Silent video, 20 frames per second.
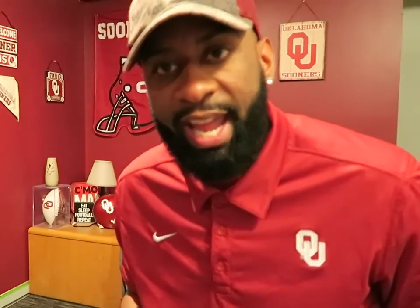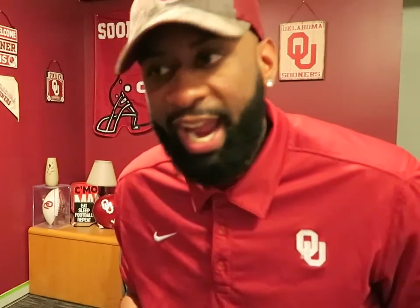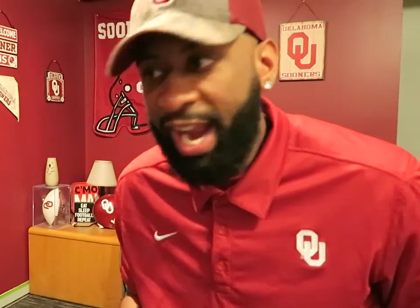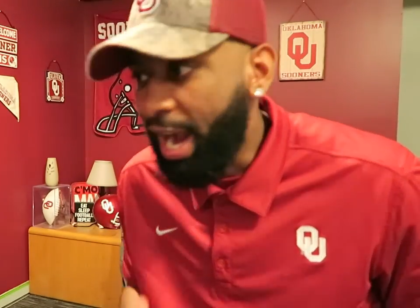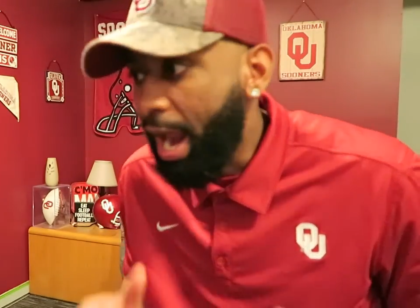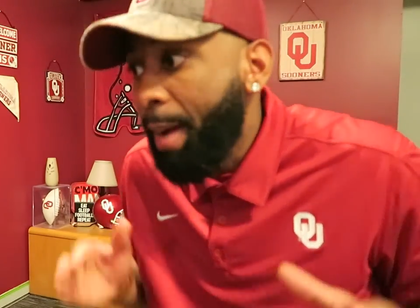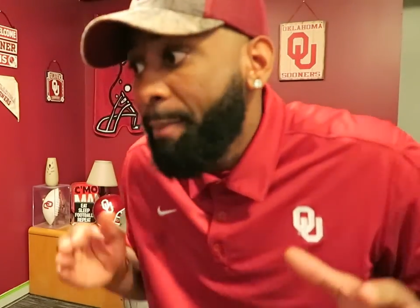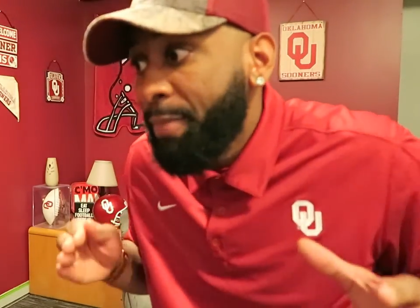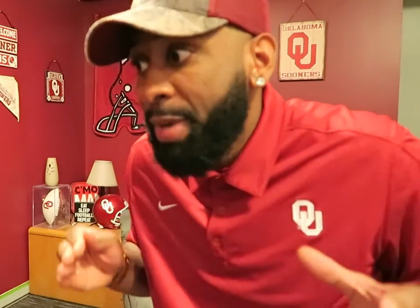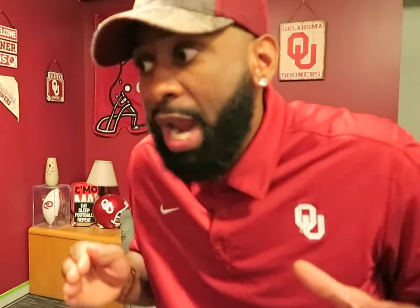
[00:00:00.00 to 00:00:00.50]

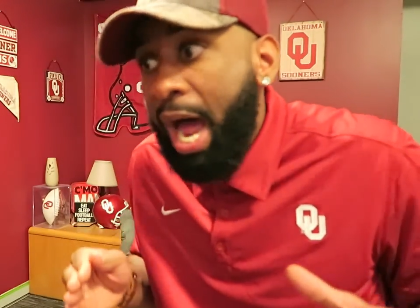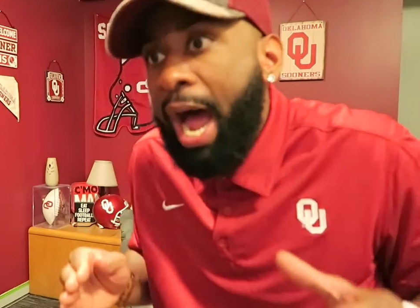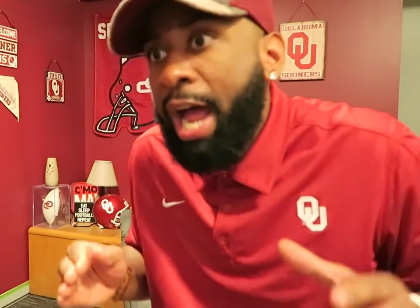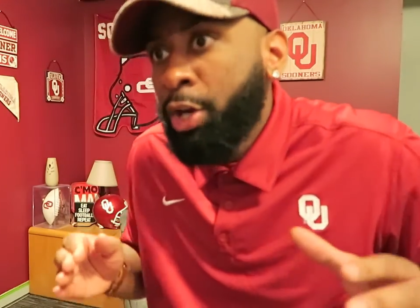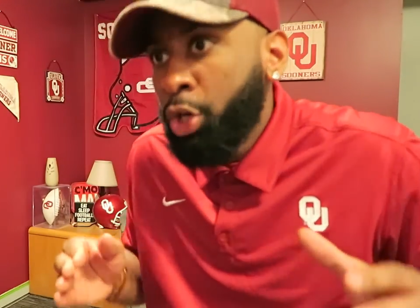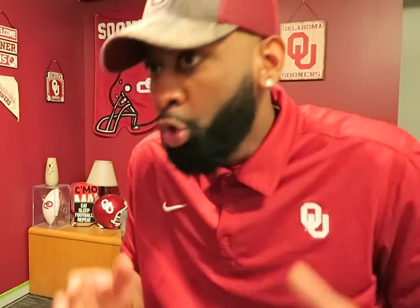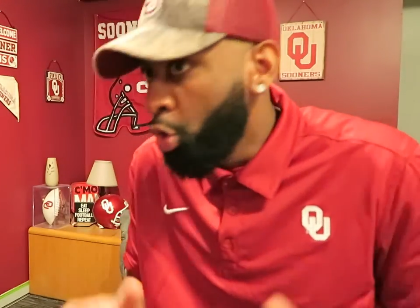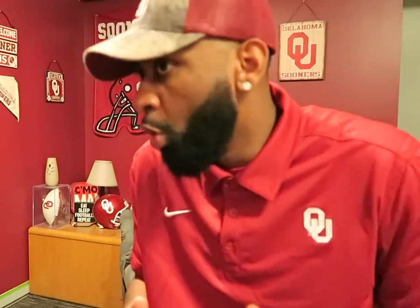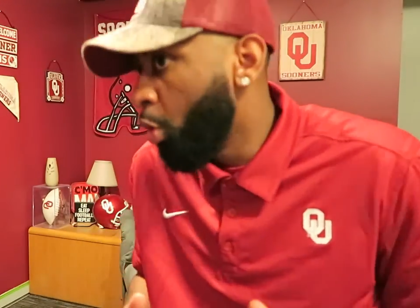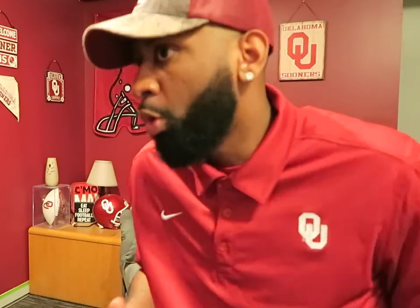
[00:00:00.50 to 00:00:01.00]
And I'm
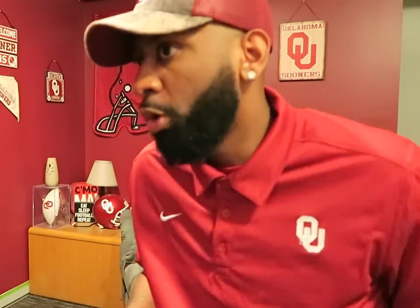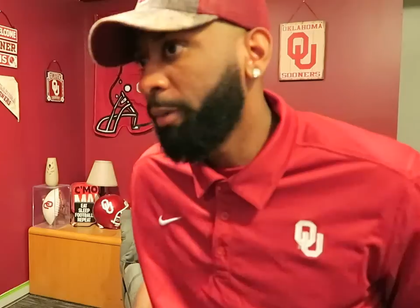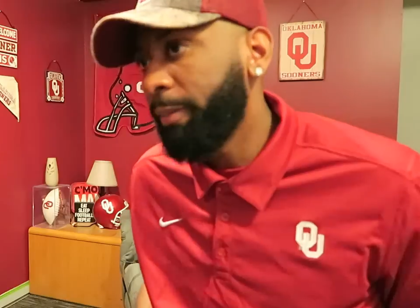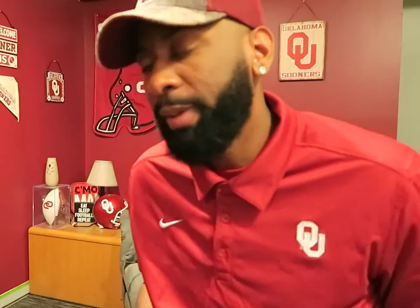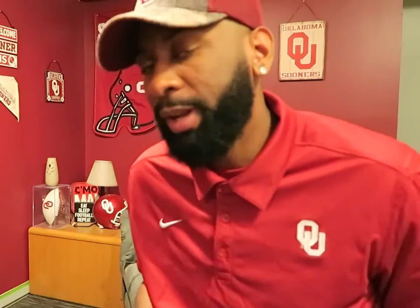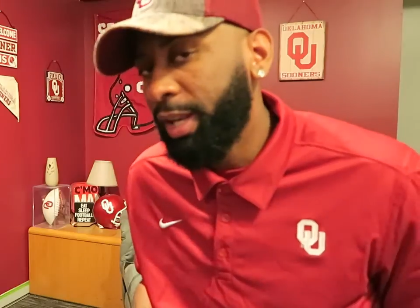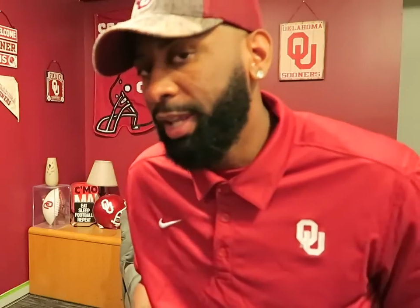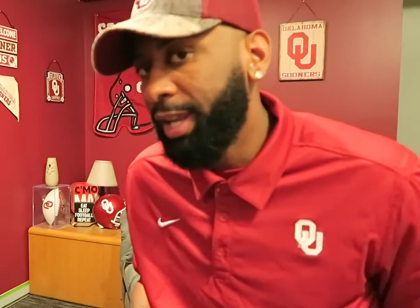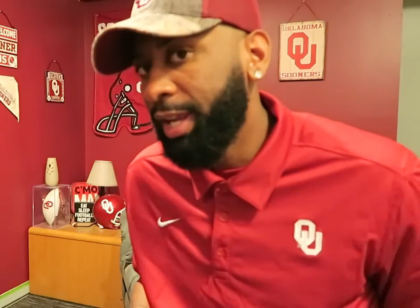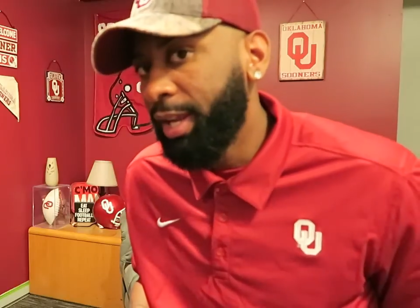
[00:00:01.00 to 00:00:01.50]
not
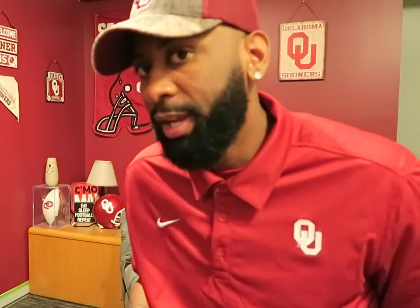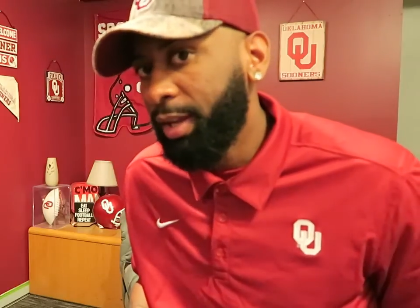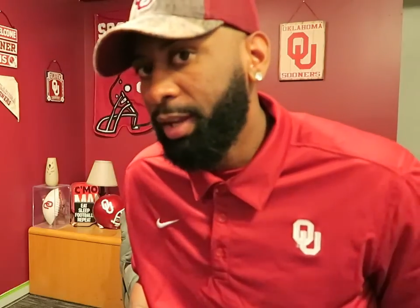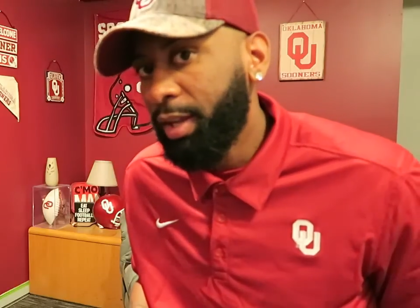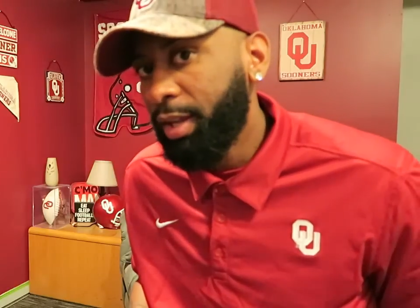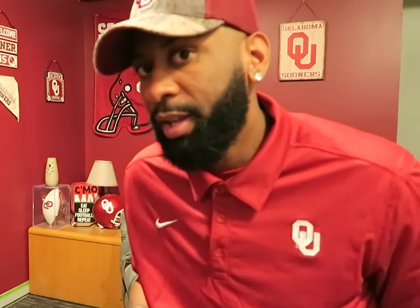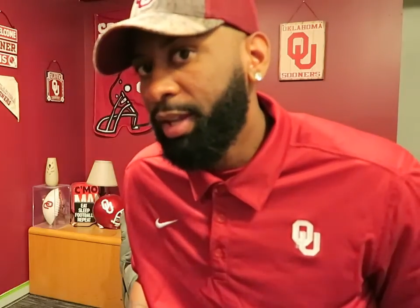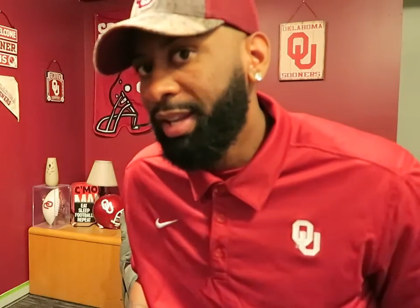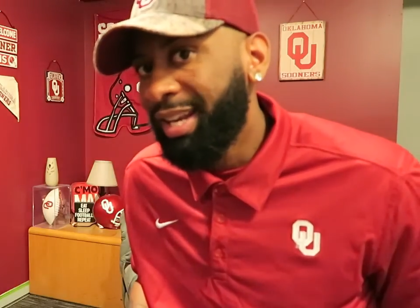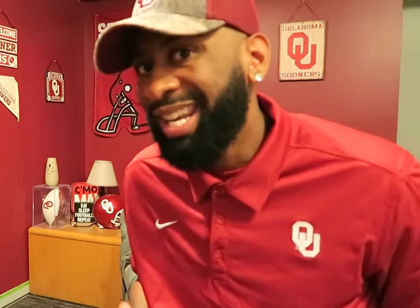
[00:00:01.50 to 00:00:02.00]
normally
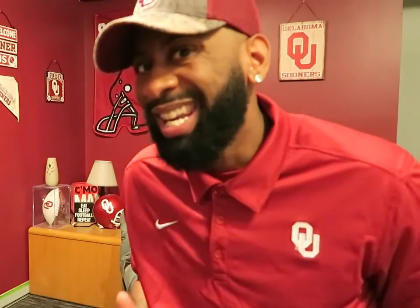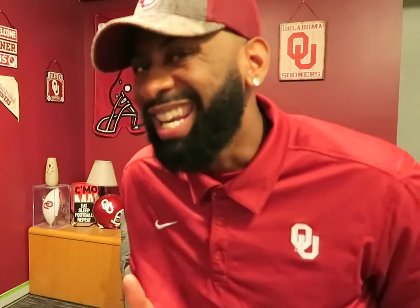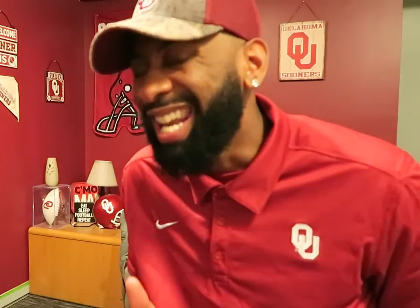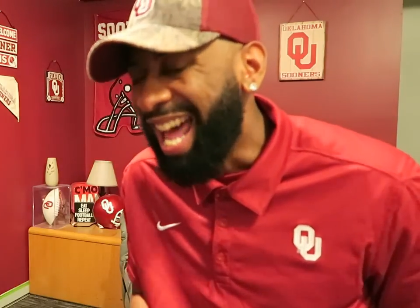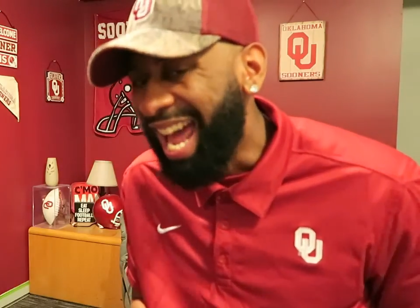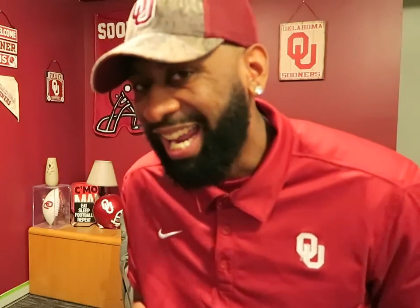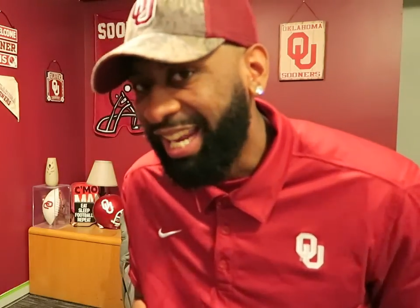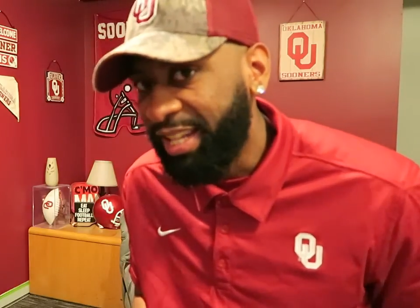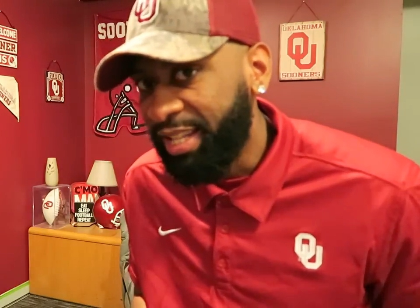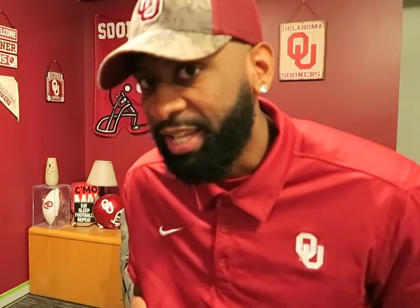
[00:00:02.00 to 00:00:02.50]

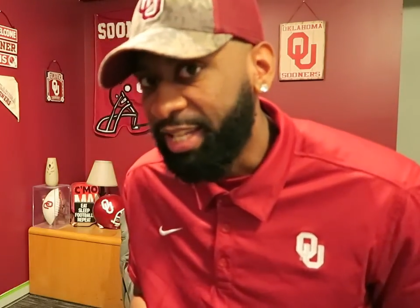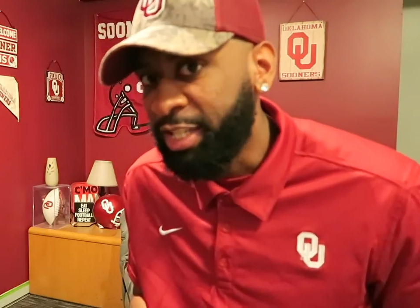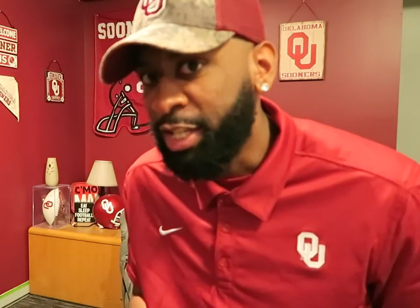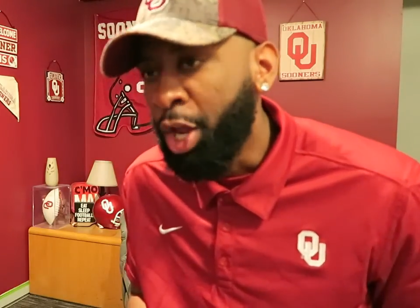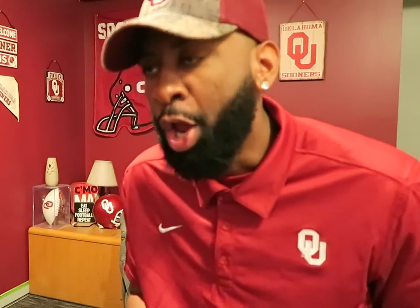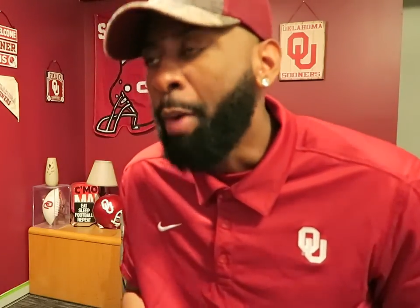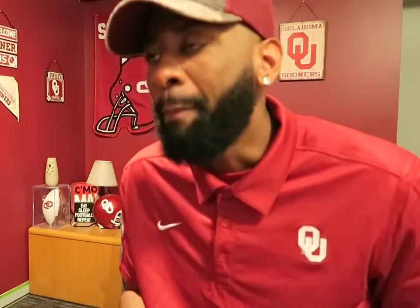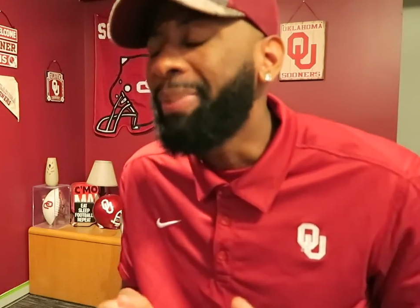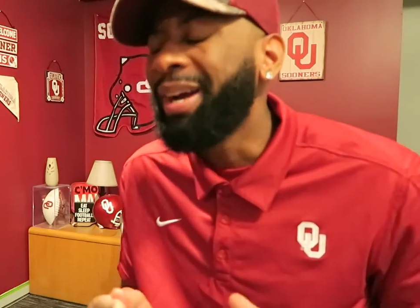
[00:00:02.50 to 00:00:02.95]
like this,